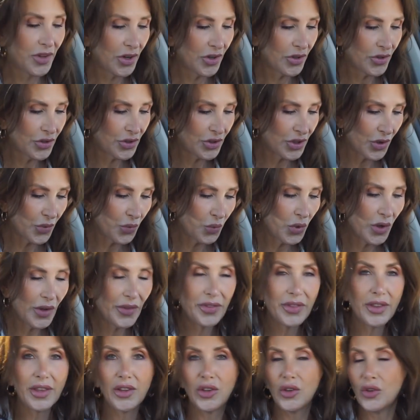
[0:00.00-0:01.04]
there's
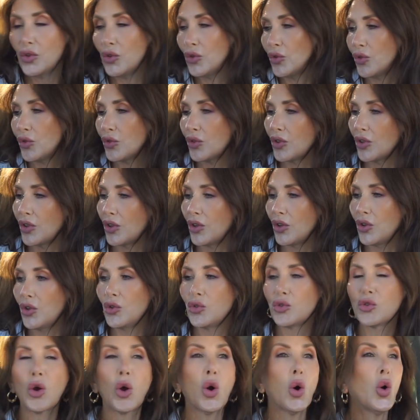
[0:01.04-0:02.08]
someone that whose
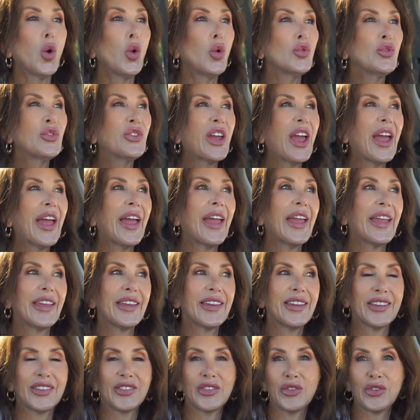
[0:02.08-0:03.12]
whose whole day
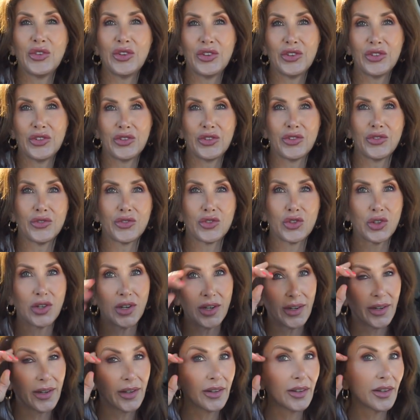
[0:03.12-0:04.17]
consists of
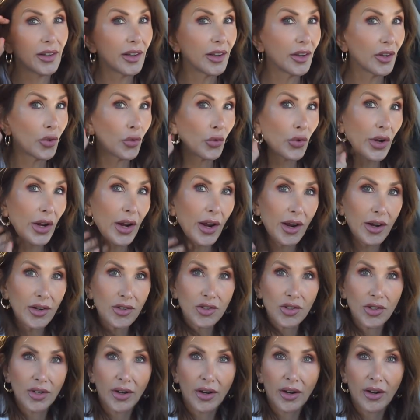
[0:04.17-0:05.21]
trying to get a
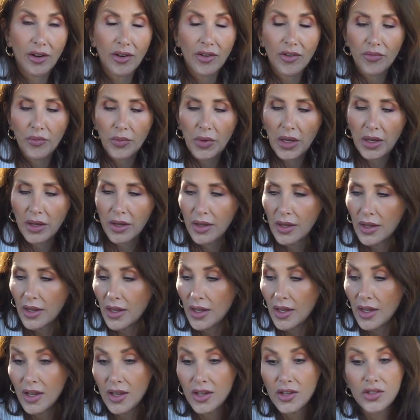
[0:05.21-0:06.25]
reaction out of me.
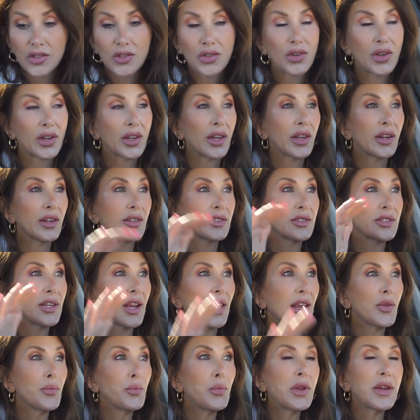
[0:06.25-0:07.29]
So I gotta
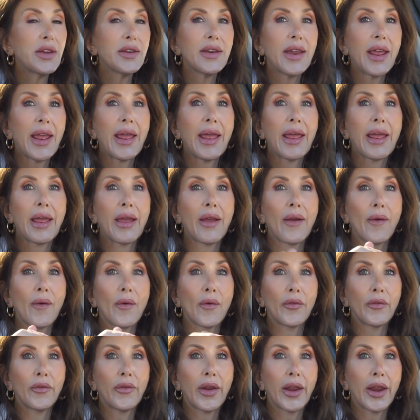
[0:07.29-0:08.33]
tamp it down.
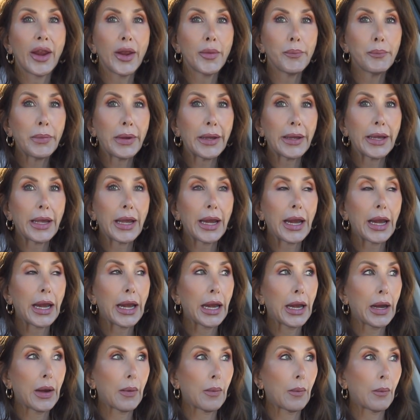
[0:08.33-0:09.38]
Tamp it
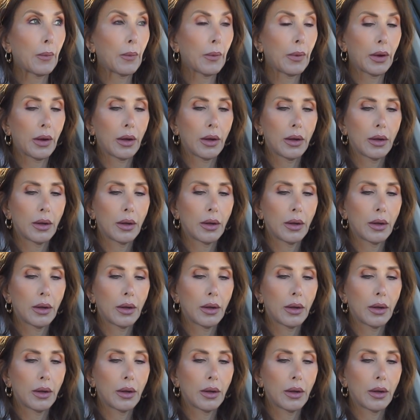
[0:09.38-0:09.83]
down.